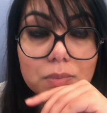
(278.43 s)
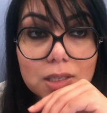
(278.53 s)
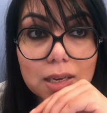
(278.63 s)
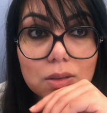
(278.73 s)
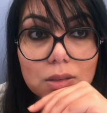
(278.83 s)

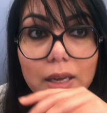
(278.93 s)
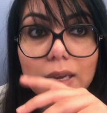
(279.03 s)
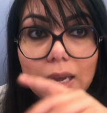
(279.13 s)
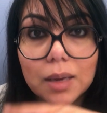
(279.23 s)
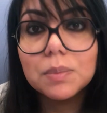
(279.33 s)
sounds
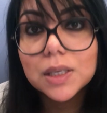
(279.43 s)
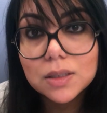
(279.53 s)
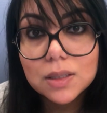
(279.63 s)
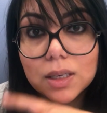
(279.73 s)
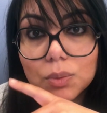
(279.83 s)
like A, B, and
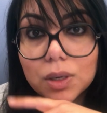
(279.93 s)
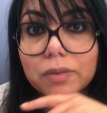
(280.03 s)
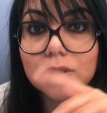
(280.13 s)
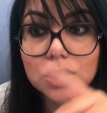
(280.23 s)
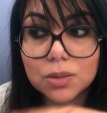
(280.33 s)
C,
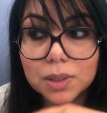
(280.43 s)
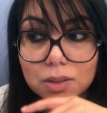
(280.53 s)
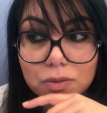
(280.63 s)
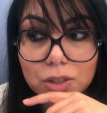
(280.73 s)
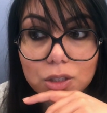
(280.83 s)
whatever. These are my
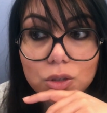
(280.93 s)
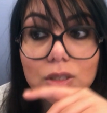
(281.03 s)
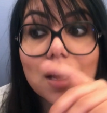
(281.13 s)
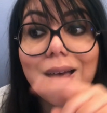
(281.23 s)
differentials.